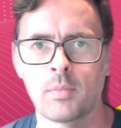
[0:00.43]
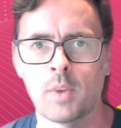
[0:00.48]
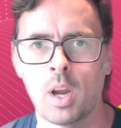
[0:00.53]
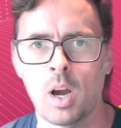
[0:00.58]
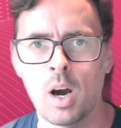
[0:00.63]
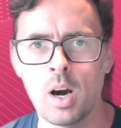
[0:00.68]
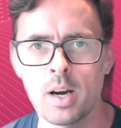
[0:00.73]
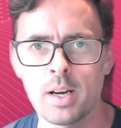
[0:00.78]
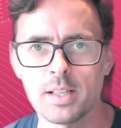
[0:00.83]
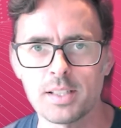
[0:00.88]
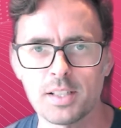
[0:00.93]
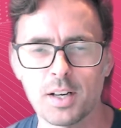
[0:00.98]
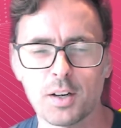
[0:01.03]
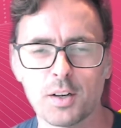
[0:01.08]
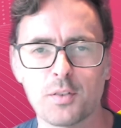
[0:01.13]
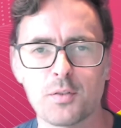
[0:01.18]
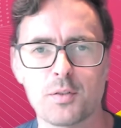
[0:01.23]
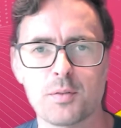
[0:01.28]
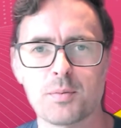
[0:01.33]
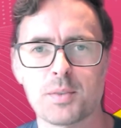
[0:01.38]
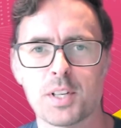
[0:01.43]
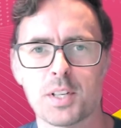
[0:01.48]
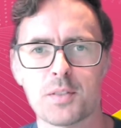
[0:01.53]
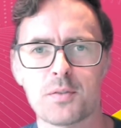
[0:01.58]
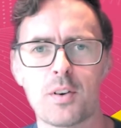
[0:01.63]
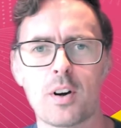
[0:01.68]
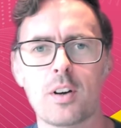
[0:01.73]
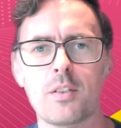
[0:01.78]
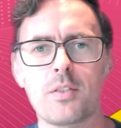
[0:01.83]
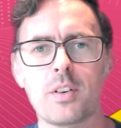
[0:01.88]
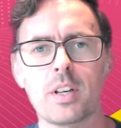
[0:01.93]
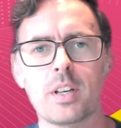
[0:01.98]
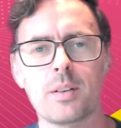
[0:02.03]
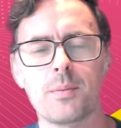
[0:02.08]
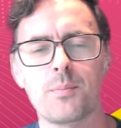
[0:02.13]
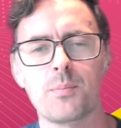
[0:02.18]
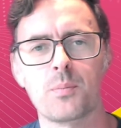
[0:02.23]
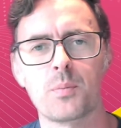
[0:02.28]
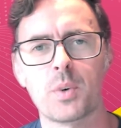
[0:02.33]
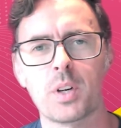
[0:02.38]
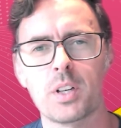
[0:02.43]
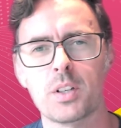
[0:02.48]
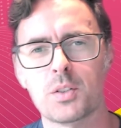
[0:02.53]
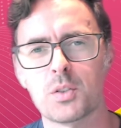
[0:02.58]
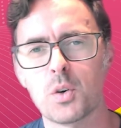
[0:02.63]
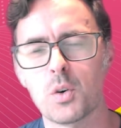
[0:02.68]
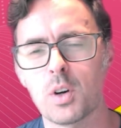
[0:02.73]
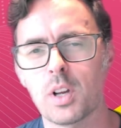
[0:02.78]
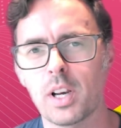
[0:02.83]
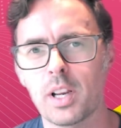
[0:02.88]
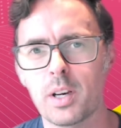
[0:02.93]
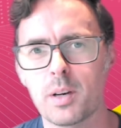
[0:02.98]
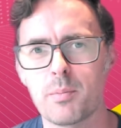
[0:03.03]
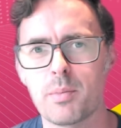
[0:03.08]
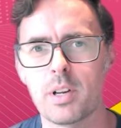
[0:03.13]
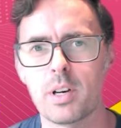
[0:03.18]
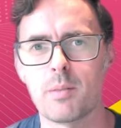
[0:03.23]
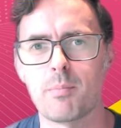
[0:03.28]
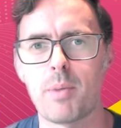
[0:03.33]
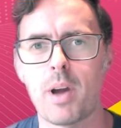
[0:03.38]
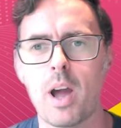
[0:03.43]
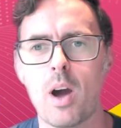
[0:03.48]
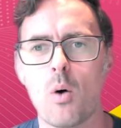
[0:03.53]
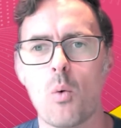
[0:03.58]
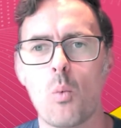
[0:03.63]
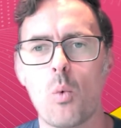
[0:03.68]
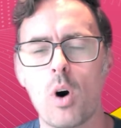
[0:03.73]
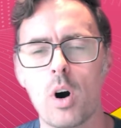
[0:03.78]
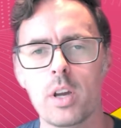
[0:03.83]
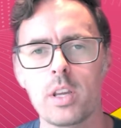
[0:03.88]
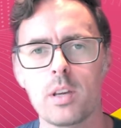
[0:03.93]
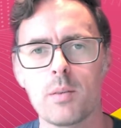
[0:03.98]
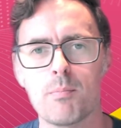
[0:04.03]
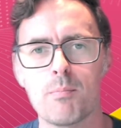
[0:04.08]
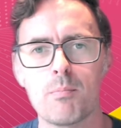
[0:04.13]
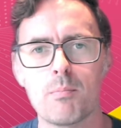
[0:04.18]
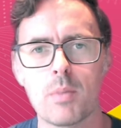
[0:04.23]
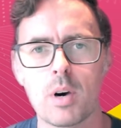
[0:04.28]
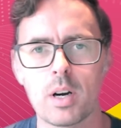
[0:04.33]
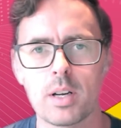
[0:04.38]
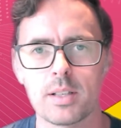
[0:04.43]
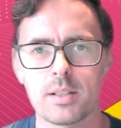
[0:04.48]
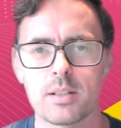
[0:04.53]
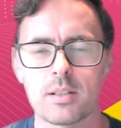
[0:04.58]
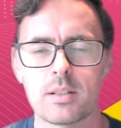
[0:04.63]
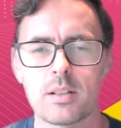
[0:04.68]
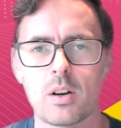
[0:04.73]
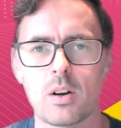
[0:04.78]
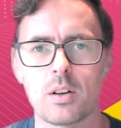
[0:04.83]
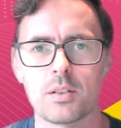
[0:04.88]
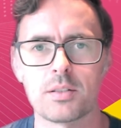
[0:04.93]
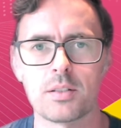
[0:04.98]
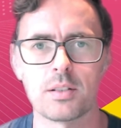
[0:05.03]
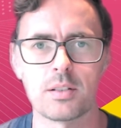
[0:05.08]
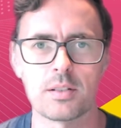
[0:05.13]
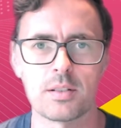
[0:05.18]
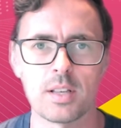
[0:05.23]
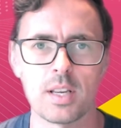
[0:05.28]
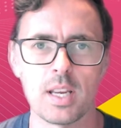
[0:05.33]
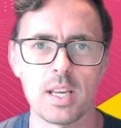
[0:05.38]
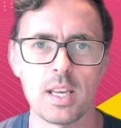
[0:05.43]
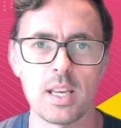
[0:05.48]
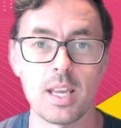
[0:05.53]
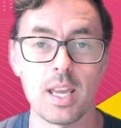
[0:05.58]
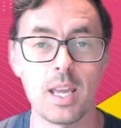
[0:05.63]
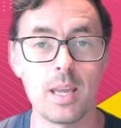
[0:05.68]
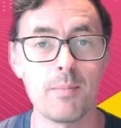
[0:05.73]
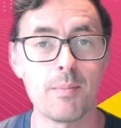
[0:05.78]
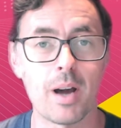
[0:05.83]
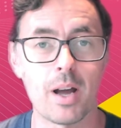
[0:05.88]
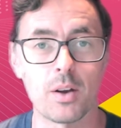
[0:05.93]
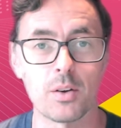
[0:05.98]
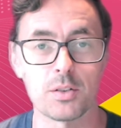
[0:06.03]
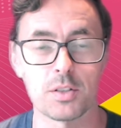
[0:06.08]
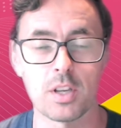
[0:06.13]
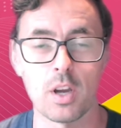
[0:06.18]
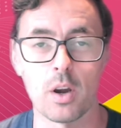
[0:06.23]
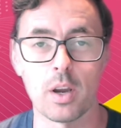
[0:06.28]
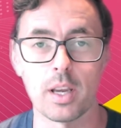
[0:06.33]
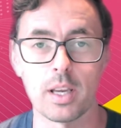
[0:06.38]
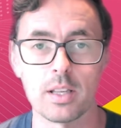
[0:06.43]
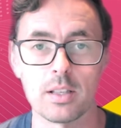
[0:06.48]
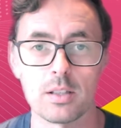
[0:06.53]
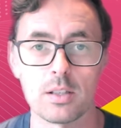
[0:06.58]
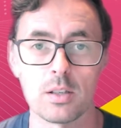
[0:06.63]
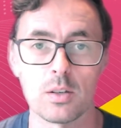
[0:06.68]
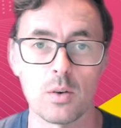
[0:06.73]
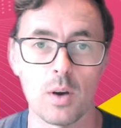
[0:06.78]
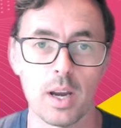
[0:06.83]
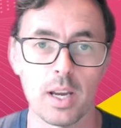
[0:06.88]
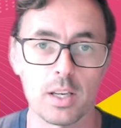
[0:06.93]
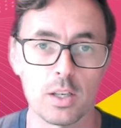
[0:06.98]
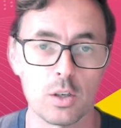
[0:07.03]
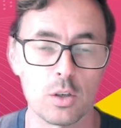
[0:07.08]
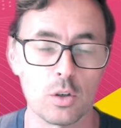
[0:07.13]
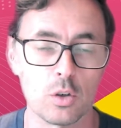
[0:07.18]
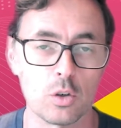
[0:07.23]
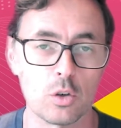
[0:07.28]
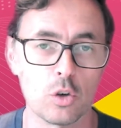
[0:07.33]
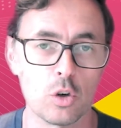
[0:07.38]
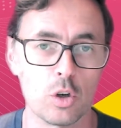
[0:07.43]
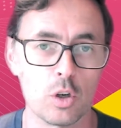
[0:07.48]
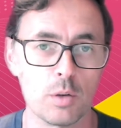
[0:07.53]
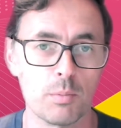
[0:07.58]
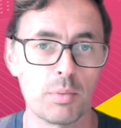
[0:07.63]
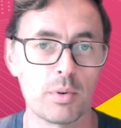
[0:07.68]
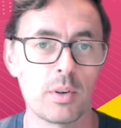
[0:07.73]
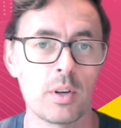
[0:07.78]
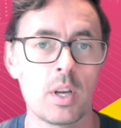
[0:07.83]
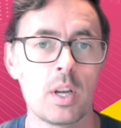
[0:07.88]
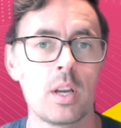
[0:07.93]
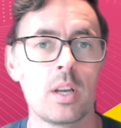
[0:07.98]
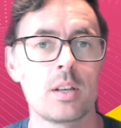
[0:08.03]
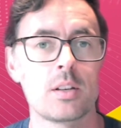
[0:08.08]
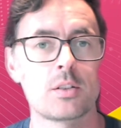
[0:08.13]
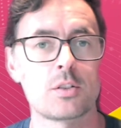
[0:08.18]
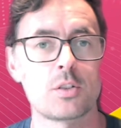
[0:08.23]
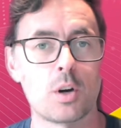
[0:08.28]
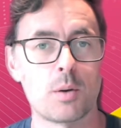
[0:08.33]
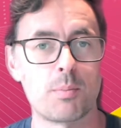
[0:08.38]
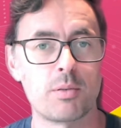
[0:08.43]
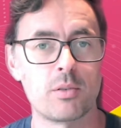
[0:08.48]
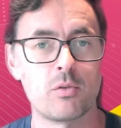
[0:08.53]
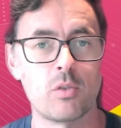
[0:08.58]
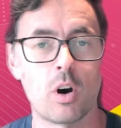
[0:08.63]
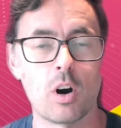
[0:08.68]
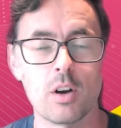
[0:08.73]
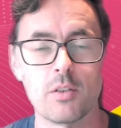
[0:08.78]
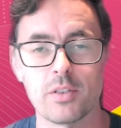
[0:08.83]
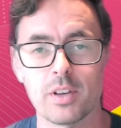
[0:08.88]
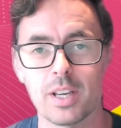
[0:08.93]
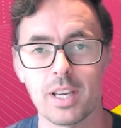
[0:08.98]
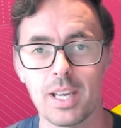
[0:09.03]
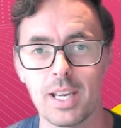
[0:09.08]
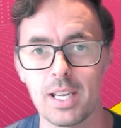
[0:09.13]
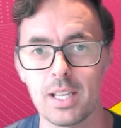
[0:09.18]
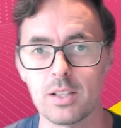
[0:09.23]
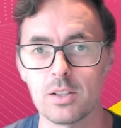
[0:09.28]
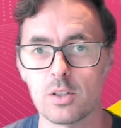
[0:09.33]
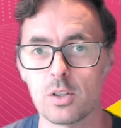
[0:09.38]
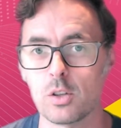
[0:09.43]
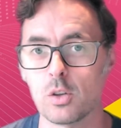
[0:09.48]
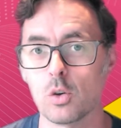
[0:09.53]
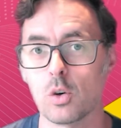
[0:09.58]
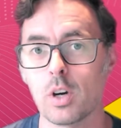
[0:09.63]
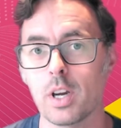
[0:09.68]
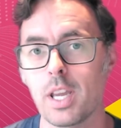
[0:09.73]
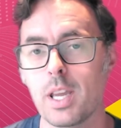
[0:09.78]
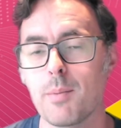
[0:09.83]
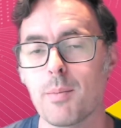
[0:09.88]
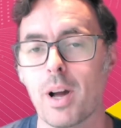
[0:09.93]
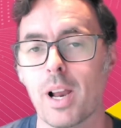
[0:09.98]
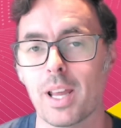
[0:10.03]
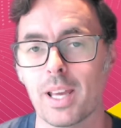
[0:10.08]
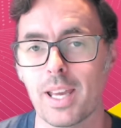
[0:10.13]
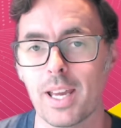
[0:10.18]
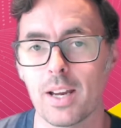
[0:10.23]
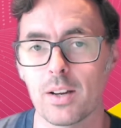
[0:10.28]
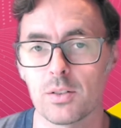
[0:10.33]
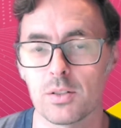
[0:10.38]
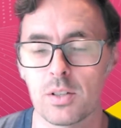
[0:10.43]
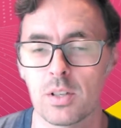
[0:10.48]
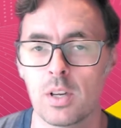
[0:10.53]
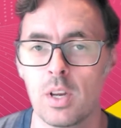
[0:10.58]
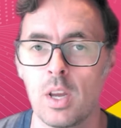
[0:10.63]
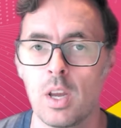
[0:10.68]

Hi, Duncan from SixFive here. I'm going to talk a little bit about why you might start to see emails going into a Google group stop arriving into your email account.